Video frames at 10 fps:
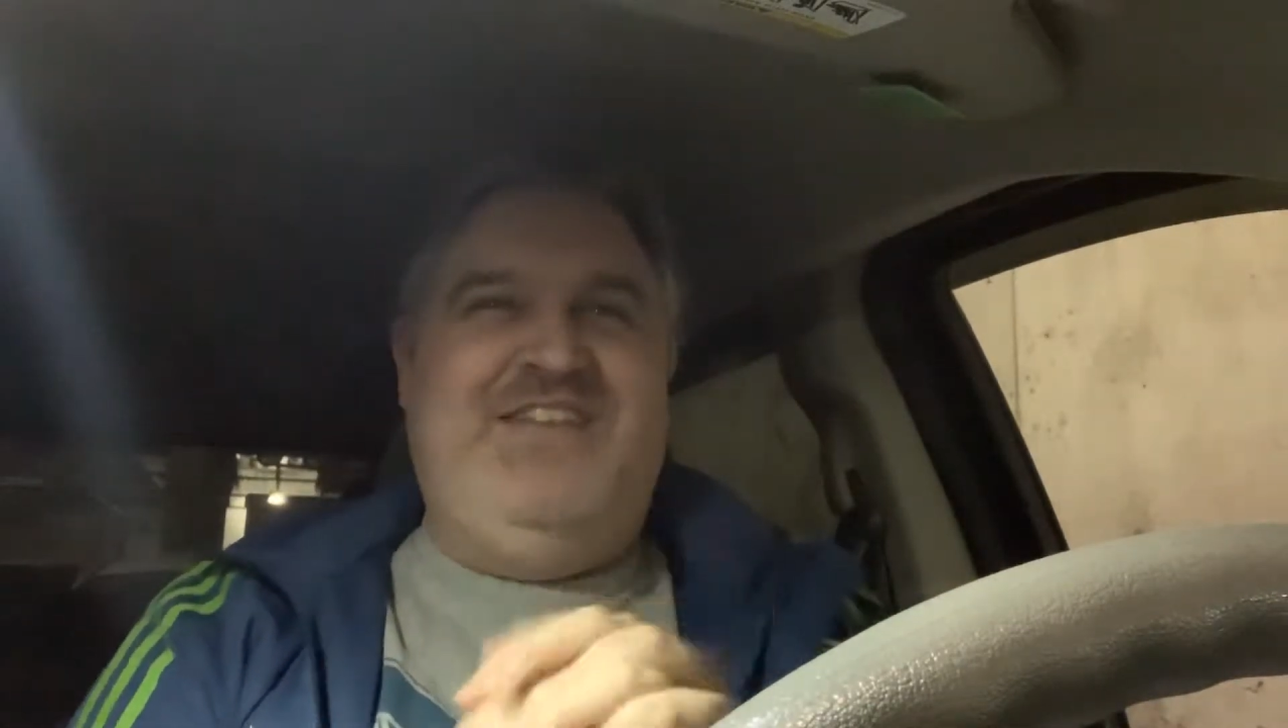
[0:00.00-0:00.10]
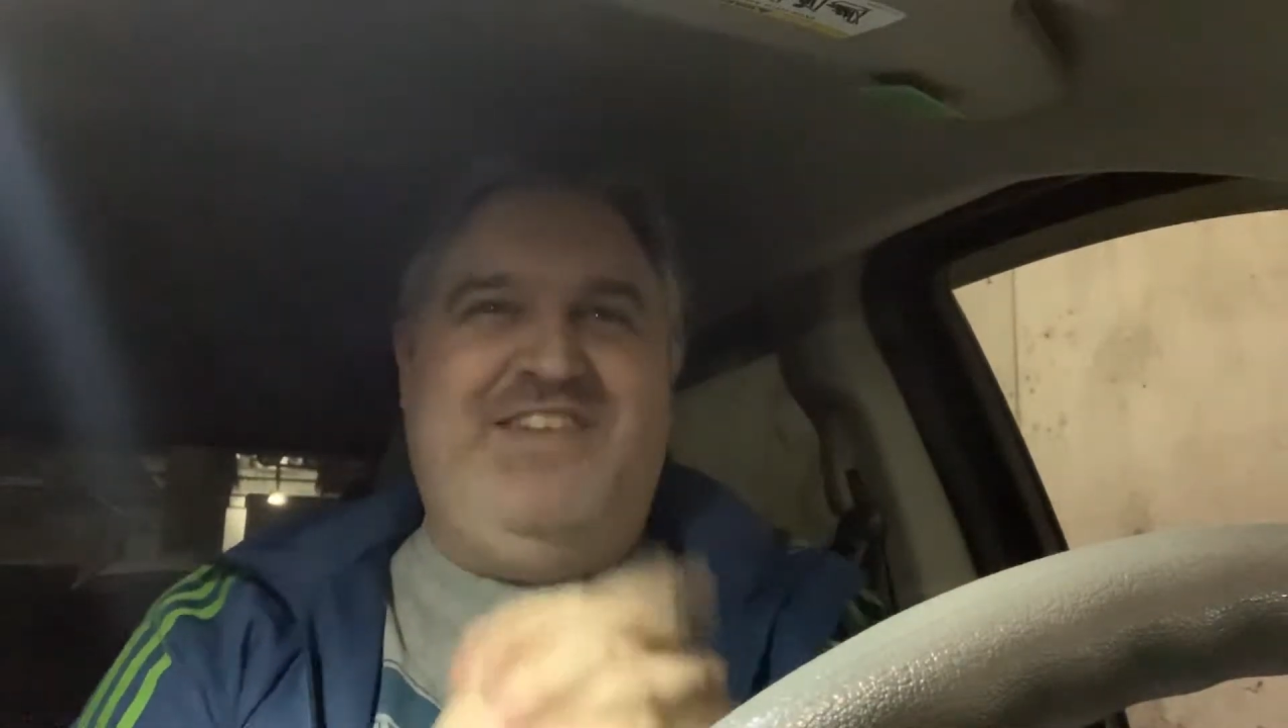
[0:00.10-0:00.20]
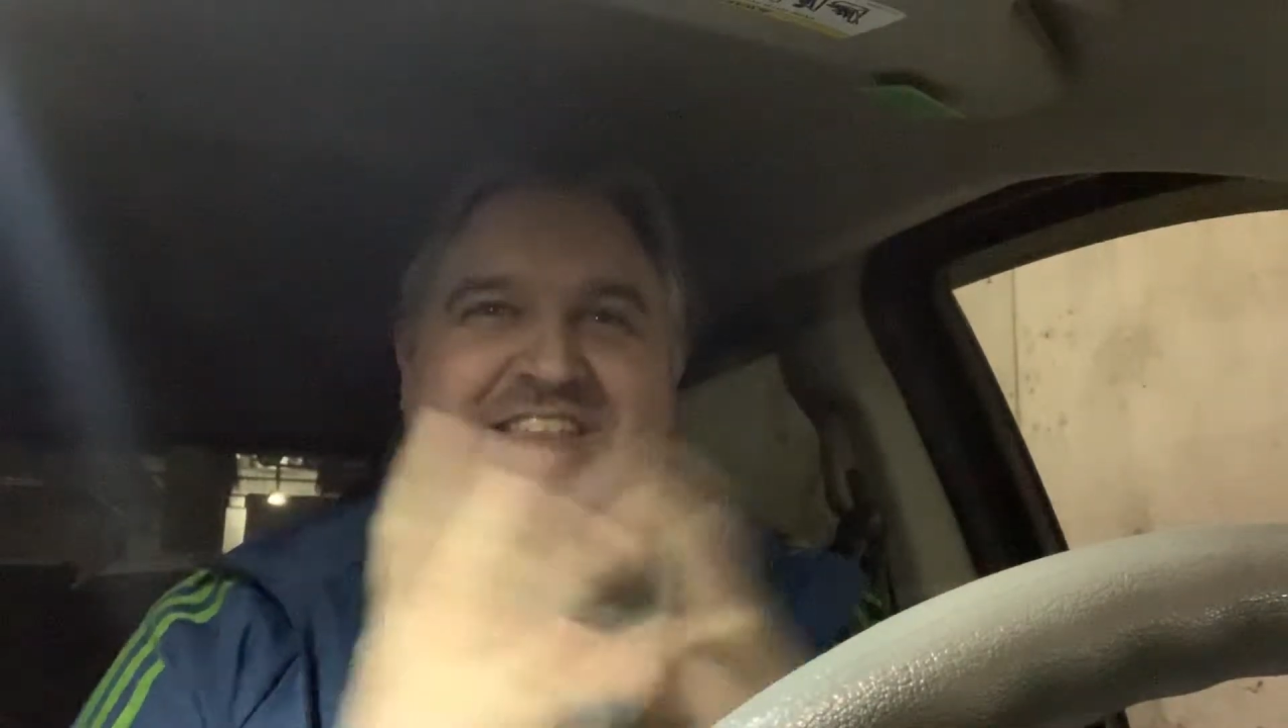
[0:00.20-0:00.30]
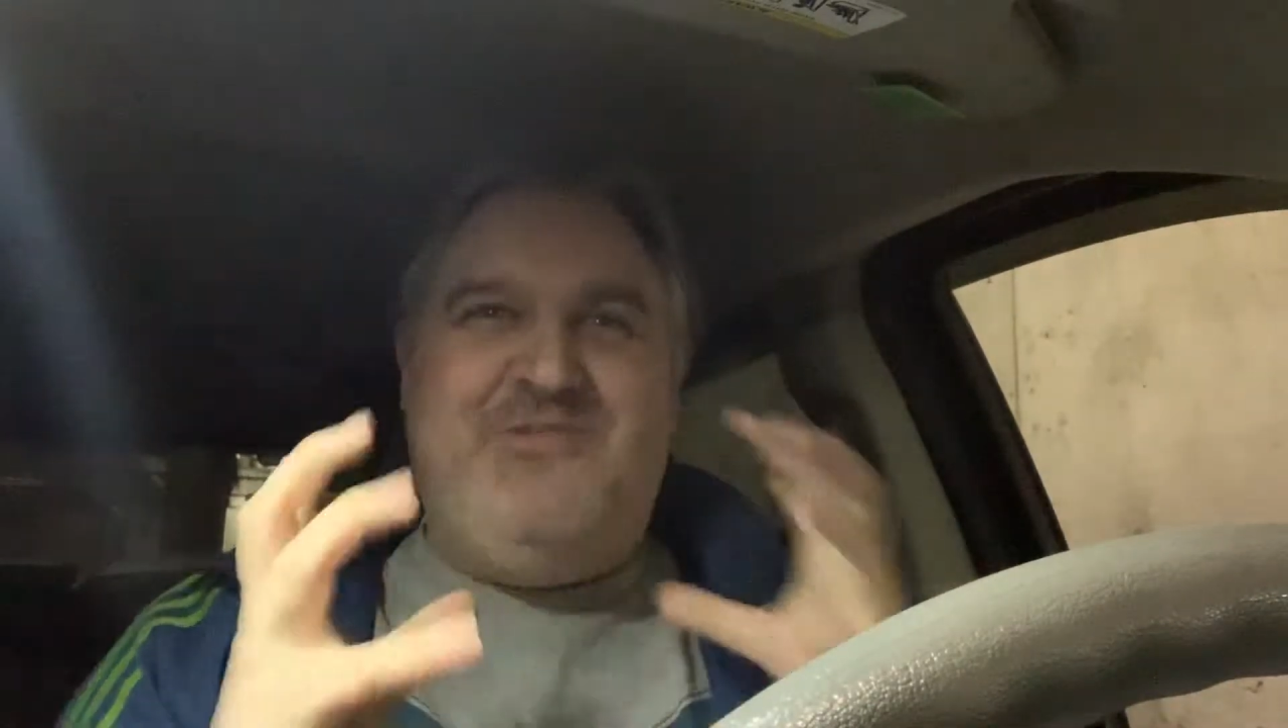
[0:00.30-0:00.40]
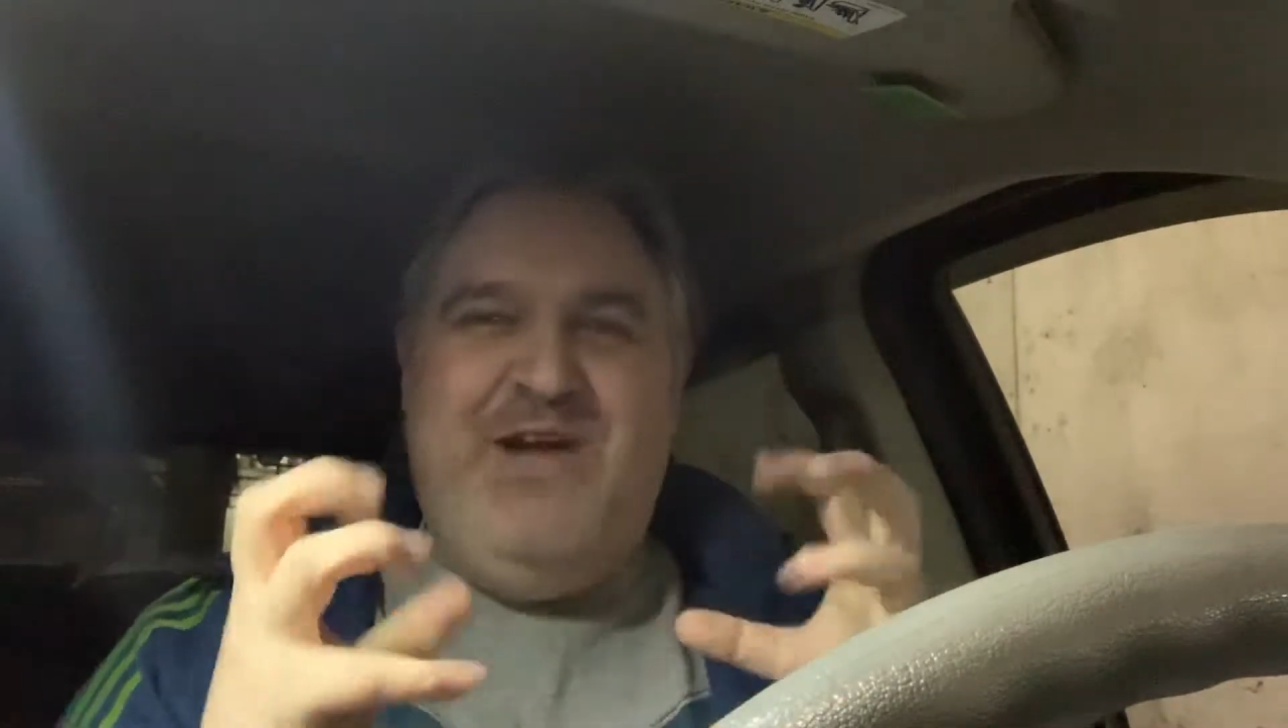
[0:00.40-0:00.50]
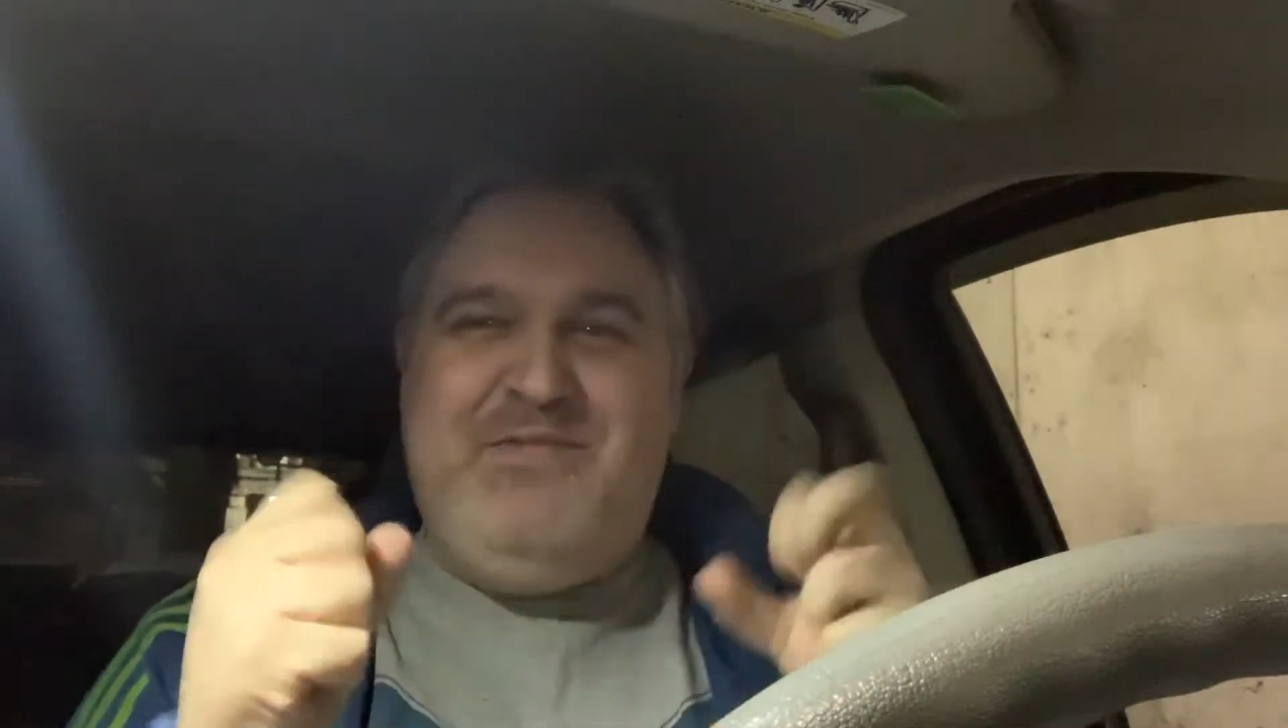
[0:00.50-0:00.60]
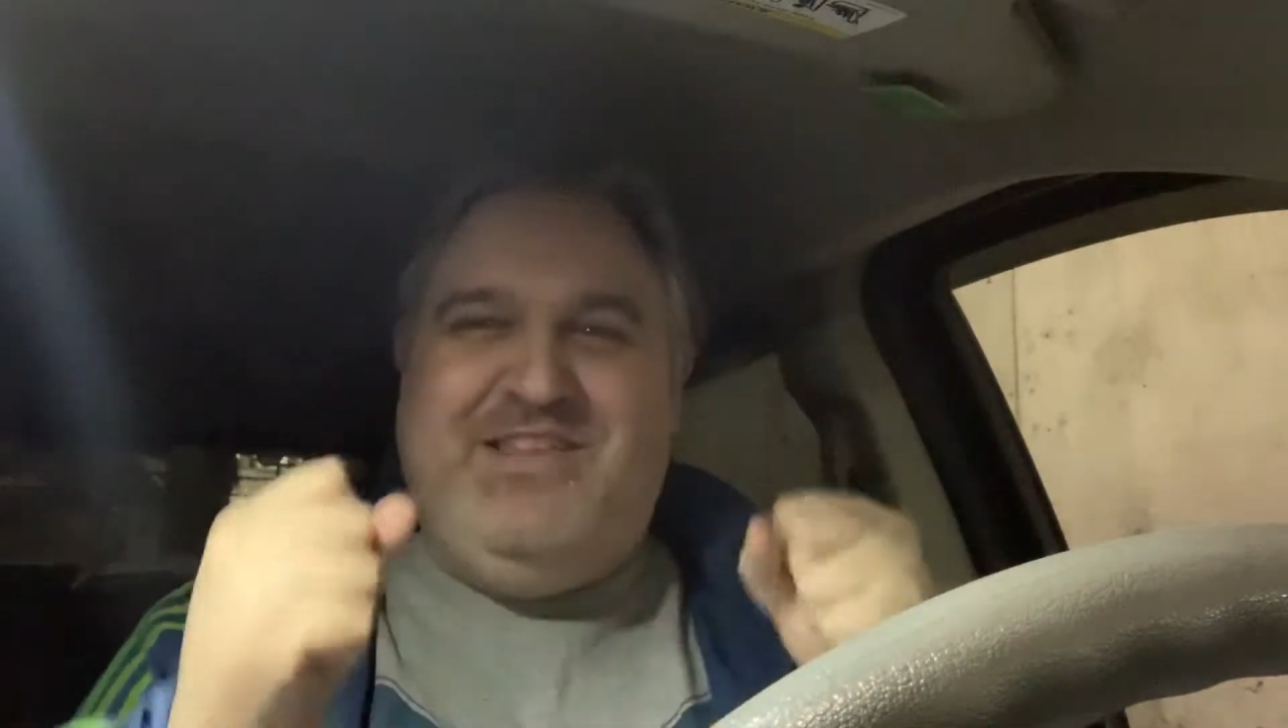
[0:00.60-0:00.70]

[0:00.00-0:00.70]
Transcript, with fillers: give anything away,